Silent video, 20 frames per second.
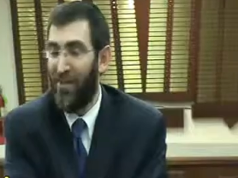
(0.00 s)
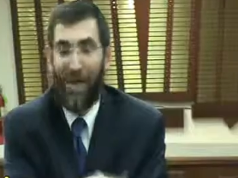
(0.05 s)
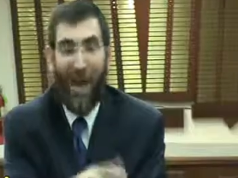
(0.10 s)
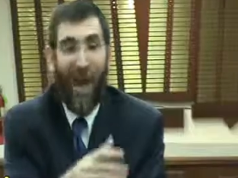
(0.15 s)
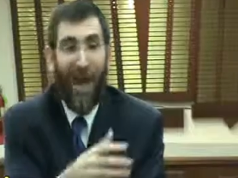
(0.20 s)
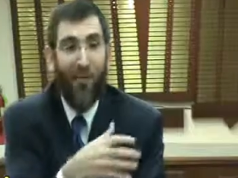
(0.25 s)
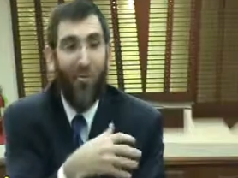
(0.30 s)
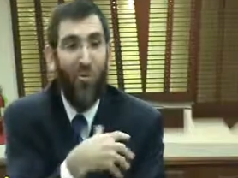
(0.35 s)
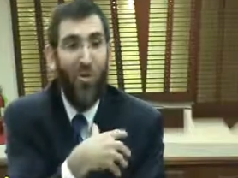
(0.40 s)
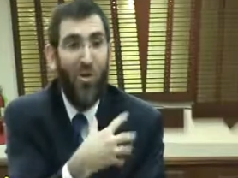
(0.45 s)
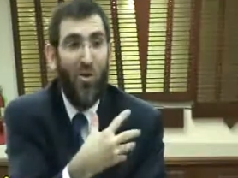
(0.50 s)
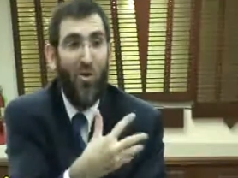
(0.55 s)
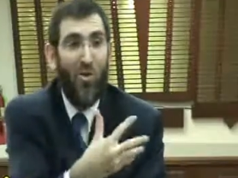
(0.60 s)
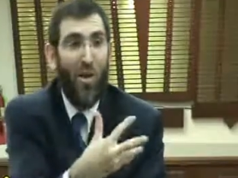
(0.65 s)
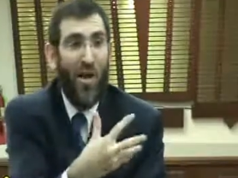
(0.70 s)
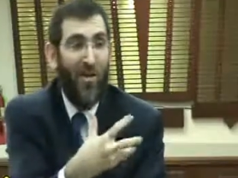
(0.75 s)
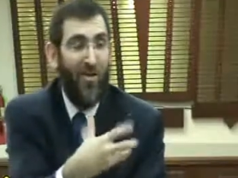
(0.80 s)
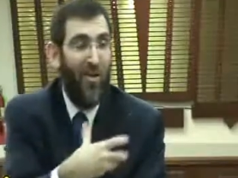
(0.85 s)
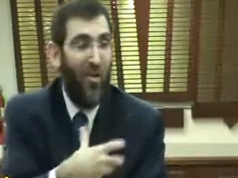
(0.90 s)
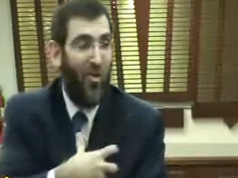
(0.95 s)
So how do we
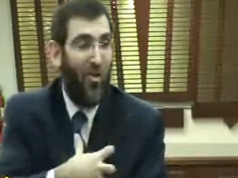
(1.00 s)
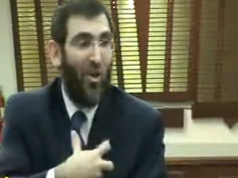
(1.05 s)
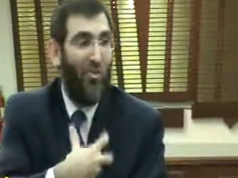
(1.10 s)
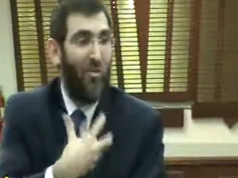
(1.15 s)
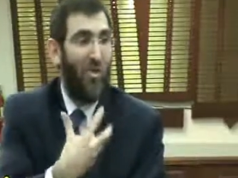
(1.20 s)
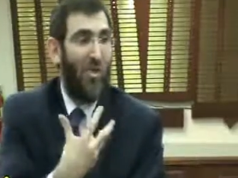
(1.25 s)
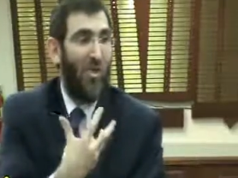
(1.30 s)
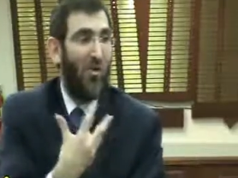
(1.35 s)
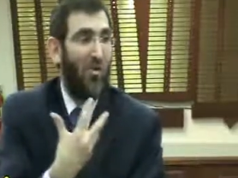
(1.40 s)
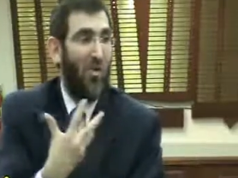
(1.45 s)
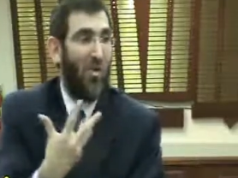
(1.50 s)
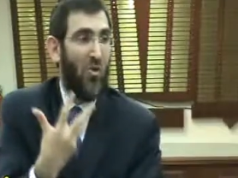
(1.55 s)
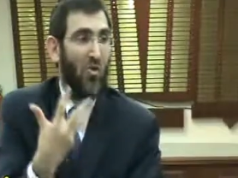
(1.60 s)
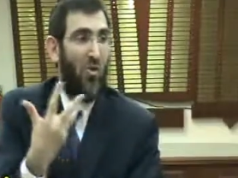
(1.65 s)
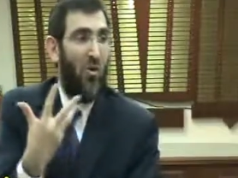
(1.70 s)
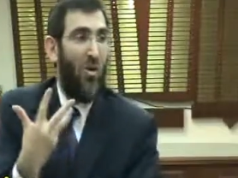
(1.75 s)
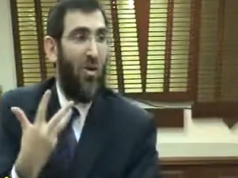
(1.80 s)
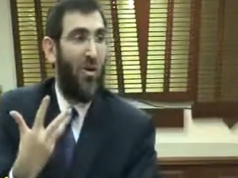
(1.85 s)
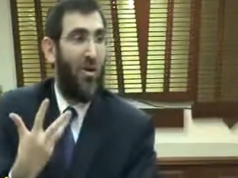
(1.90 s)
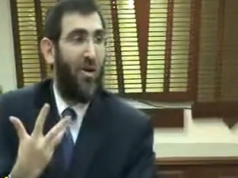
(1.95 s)
do that if the neshama is so
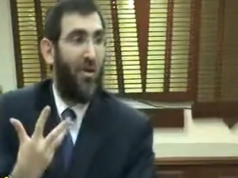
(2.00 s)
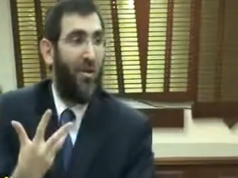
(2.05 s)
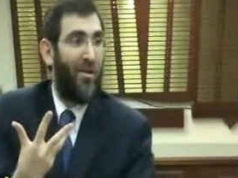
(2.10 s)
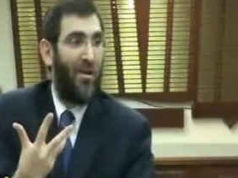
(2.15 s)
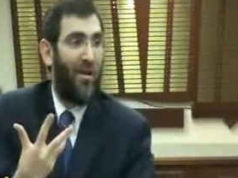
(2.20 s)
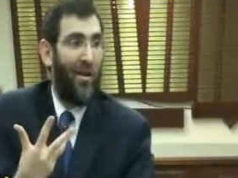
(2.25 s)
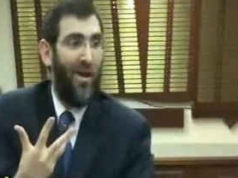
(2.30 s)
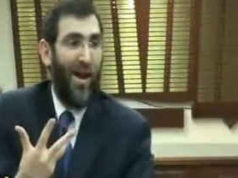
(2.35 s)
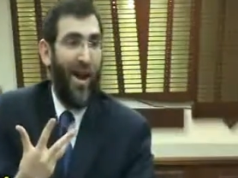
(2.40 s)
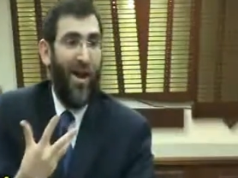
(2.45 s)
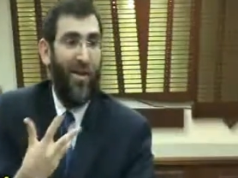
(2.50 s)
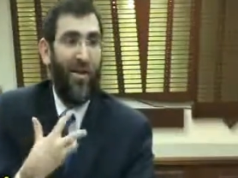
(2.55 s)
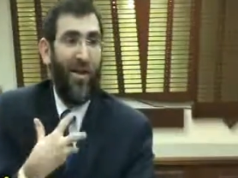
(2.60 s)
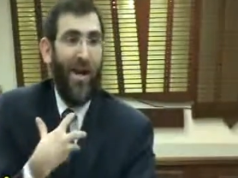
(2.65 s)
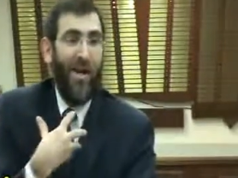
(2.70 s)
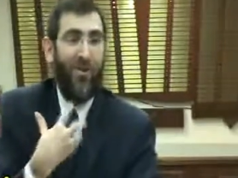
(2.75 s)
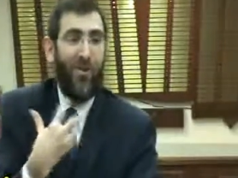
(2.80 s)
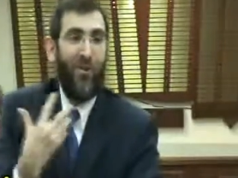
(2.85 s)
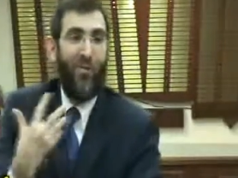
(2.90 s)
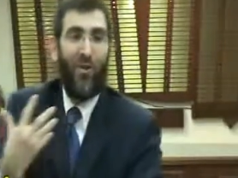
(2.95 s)
strong? How
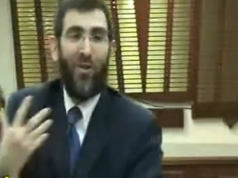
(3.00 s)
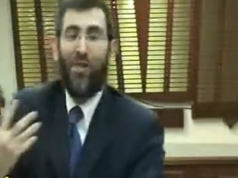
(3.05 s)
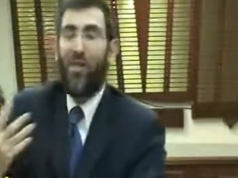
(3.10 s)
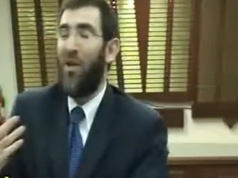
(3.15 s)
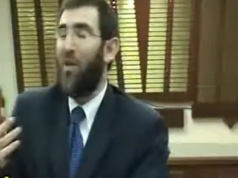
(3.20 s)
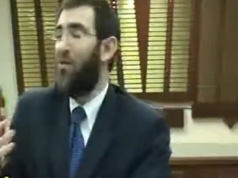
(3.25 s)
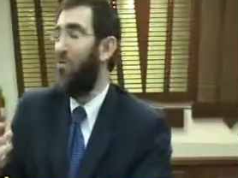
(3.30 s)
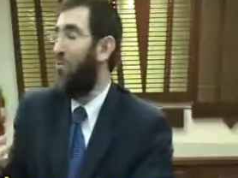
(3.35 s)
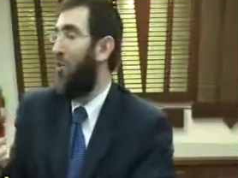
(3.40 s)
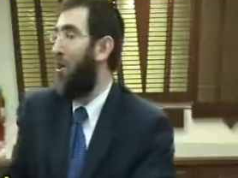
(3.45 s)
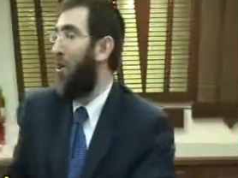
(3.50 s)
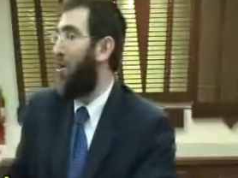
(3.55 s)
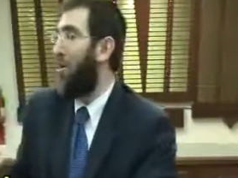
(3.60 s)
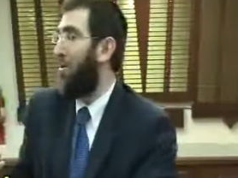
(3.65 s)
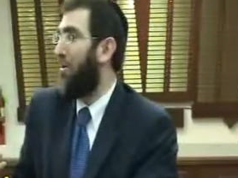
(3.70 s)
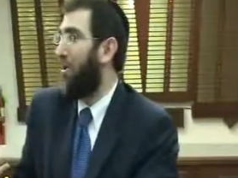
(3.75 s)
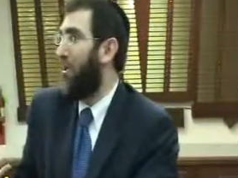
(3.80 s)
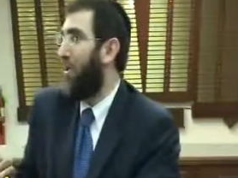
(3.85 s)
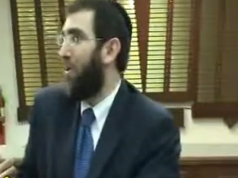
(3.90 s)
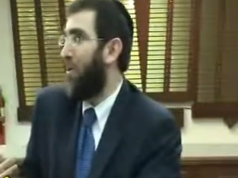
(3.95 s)
can I do things that are
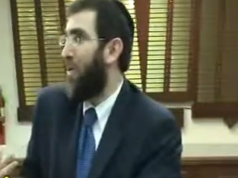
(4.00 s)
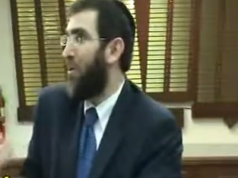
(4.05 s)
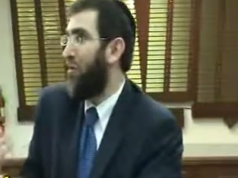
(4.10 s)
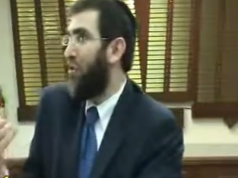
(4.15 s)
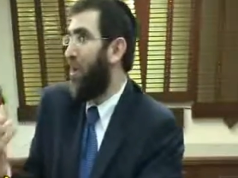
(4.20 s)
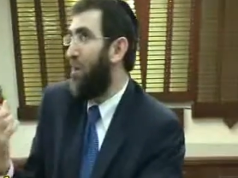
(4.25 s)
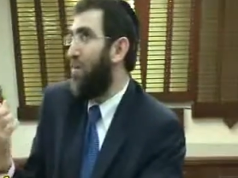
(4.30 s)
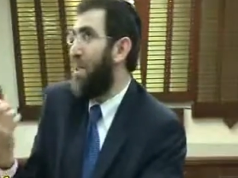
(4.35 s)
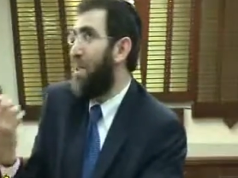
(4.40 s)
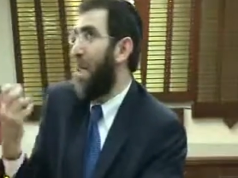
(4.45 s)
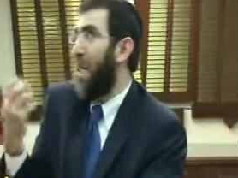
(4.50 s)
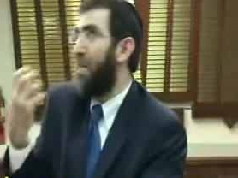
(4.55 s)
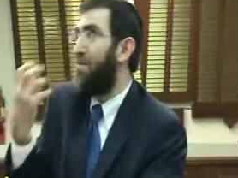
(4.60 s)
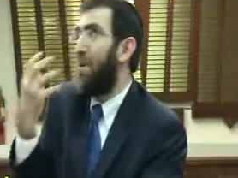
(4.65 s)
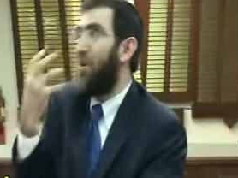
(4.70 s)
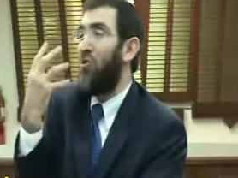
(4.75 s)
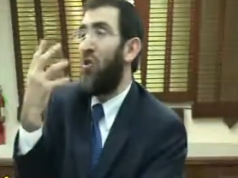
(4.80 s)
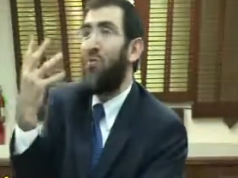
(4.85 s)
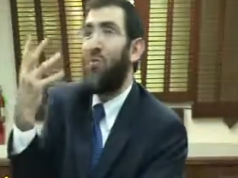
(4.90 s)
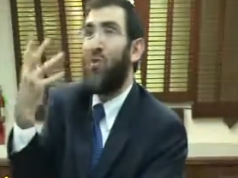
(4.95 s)
wrong? My neshama is
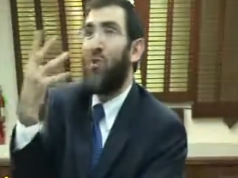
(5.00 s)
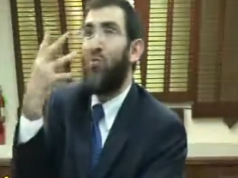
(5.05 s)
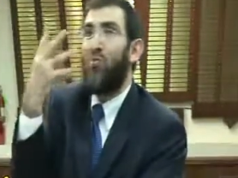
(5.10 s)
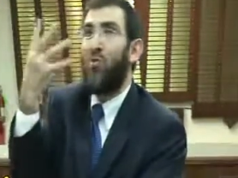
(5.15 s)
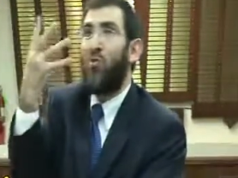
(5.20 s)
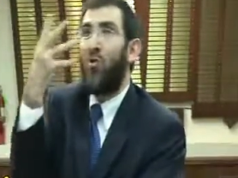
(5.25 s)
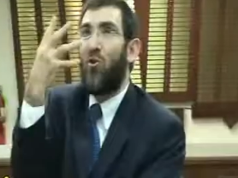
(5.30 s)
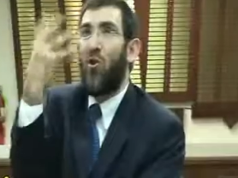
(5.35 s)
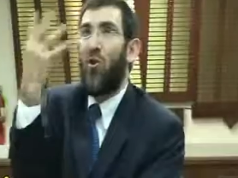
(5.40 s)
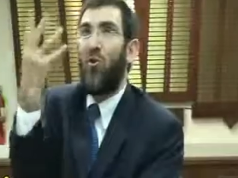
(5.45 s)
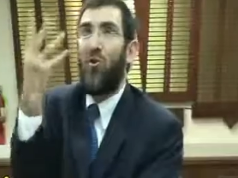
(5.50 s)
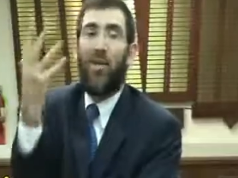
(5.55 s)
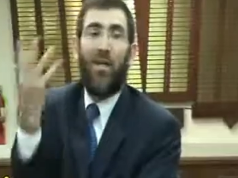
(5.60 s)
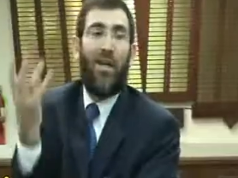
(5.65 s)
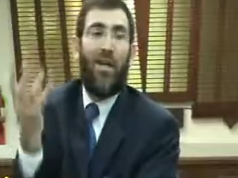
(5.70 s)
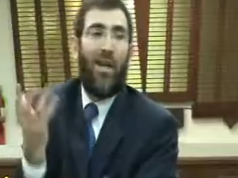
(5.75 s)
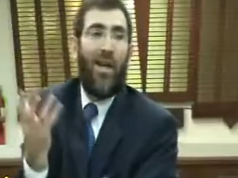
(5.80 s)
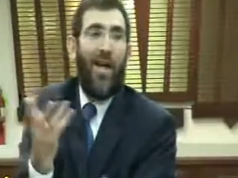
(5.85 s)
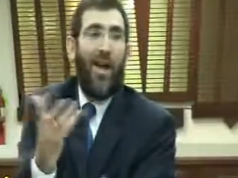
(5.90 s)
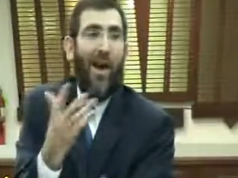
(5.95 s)
said, my neshama is so pure and
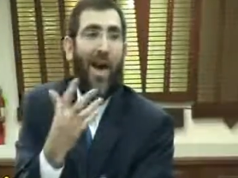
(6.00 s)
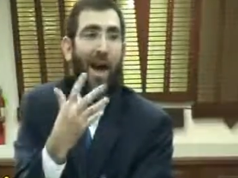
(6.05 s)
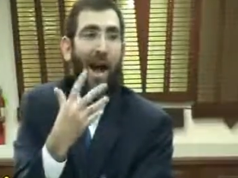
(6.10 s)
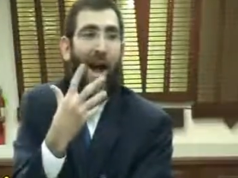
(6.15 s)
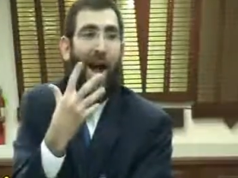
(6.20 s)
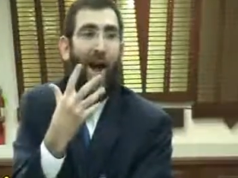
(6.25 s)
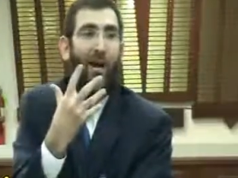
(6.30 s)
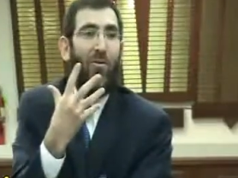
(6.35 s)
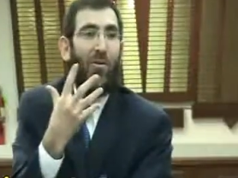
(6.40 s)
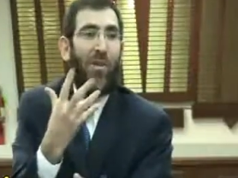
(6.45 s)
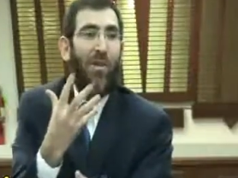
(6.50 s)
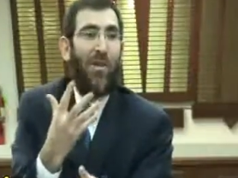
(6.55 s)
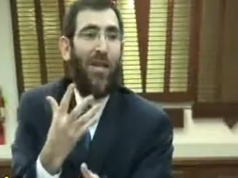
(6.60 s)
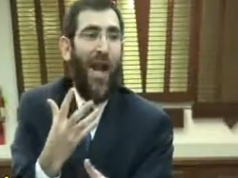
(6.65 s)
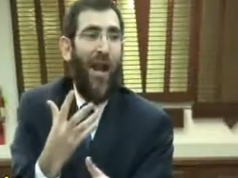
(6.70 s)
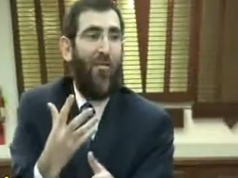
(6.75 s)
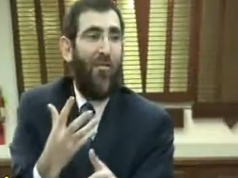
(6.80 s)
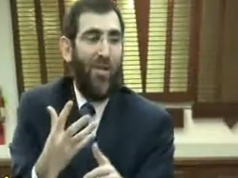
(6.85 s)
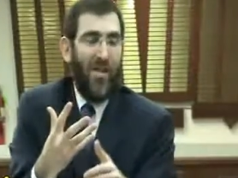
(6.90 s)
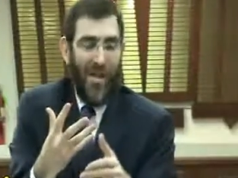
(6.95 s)
holy. How is
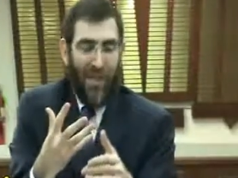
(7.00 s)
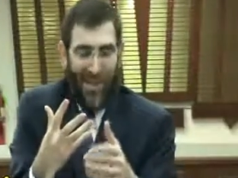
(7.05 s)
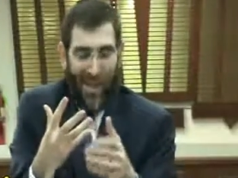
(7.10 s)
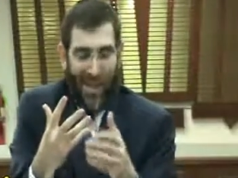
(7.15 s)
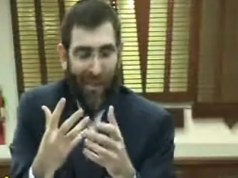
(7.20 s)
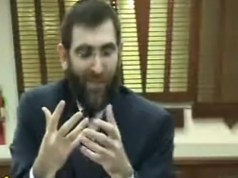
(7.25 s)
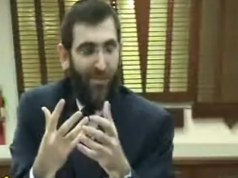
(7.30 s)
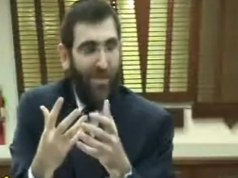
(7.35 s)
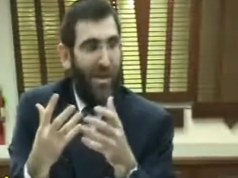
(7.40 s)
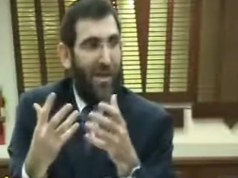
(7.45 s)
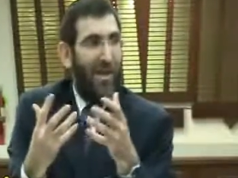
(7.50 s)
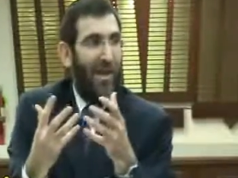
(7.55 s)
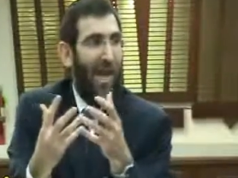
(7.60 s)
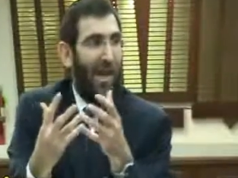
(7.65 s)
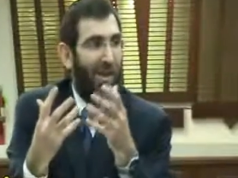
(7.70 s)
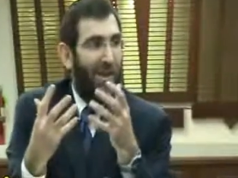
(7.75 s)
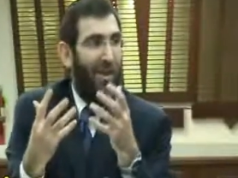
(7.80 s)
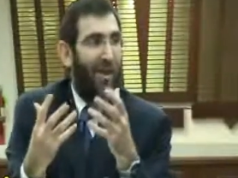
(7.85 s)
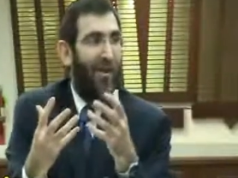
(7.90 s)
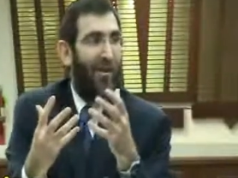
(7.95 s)
it? How does it let me
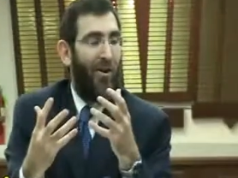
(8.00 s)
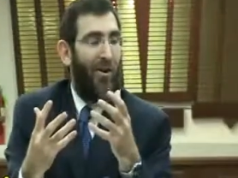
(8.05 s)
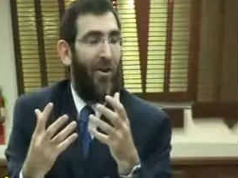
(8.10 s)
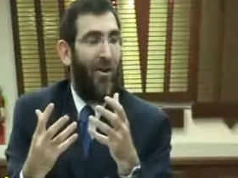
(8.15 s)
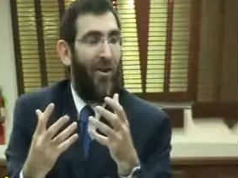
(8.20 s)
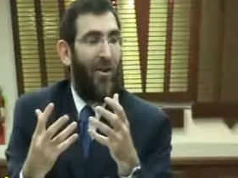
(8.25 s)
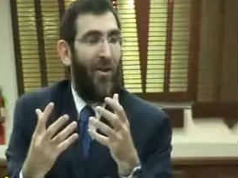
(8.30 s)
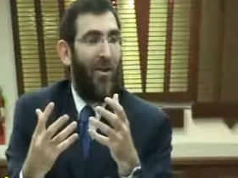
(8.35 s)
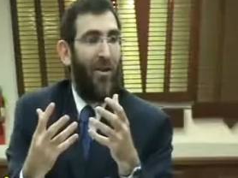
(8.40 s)
get there?